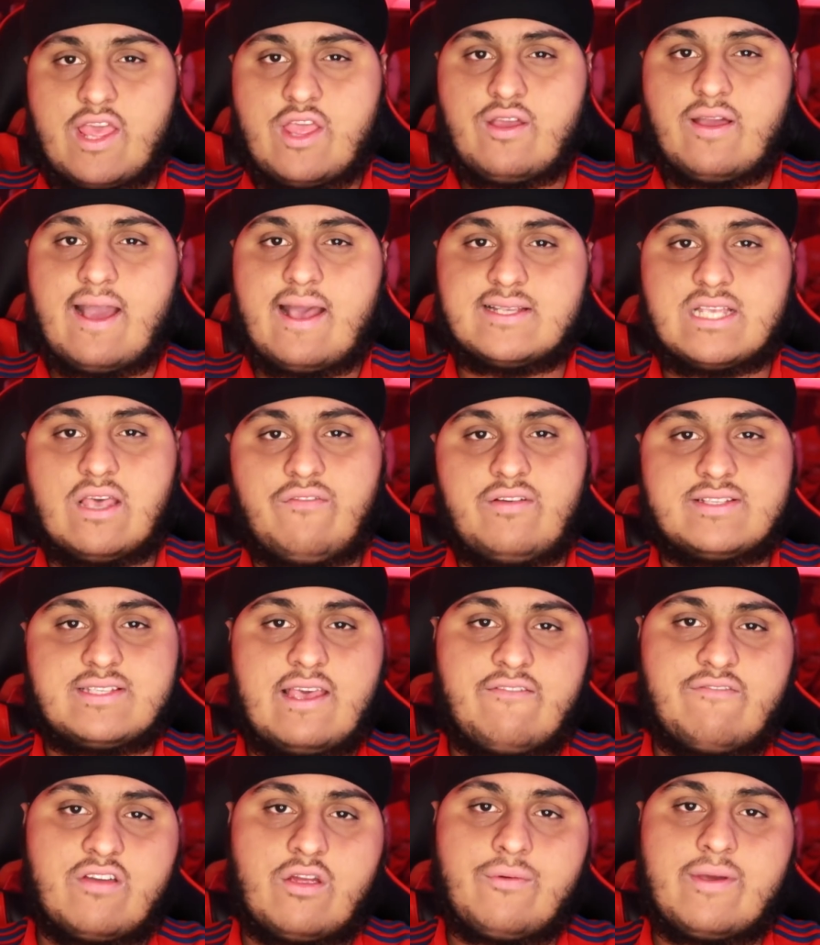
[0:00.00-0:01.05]
you guys have it,
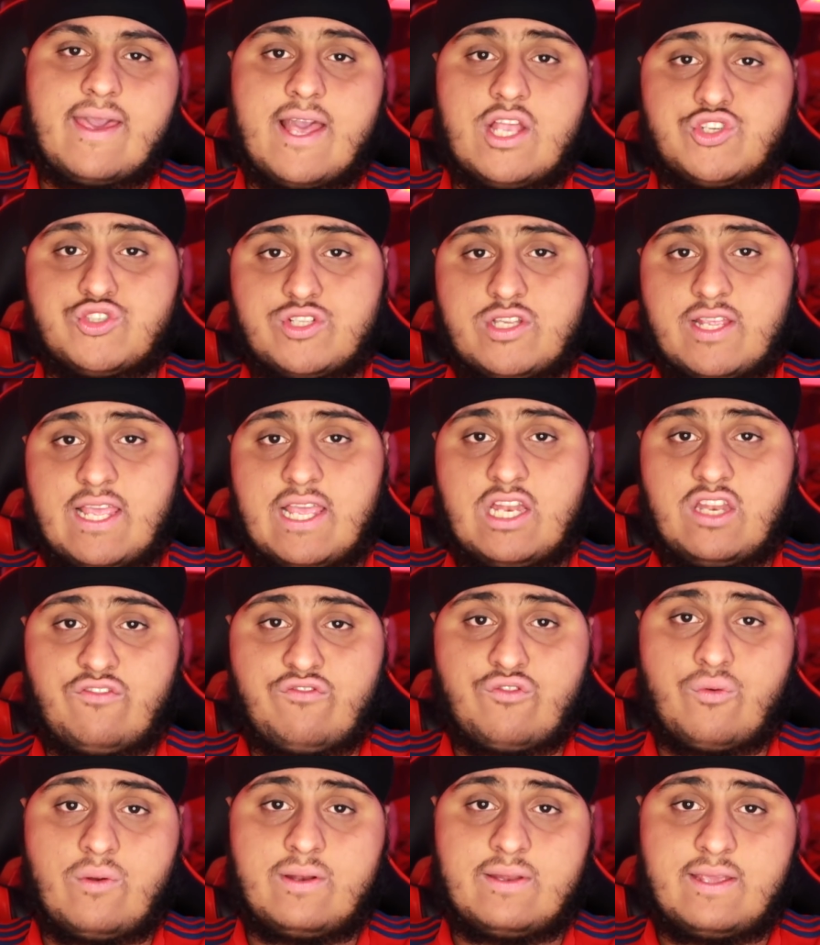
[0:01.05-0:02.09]
a very interesting
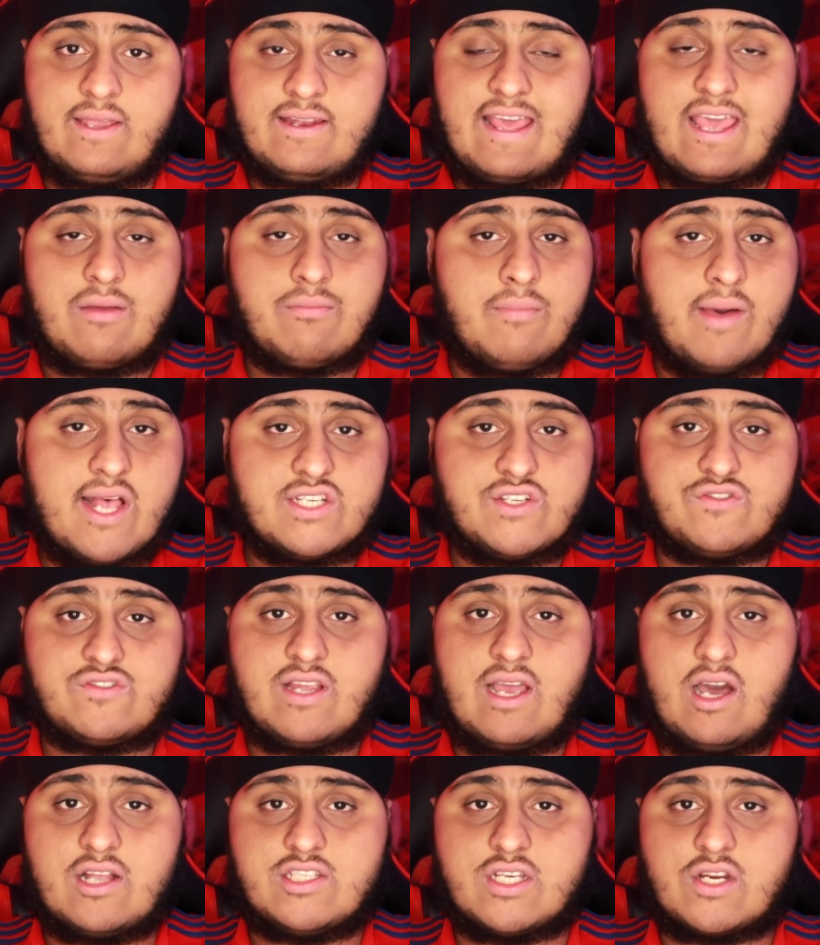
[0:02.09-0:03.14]
interview indeed, a massive
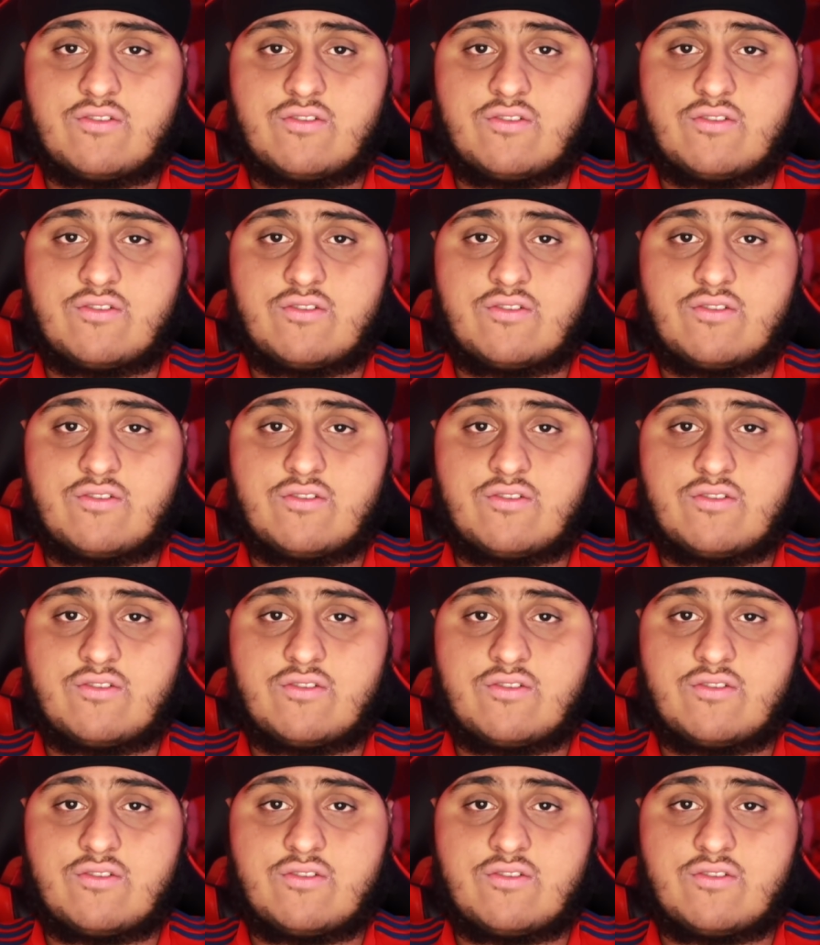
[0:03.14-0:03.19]
shout out to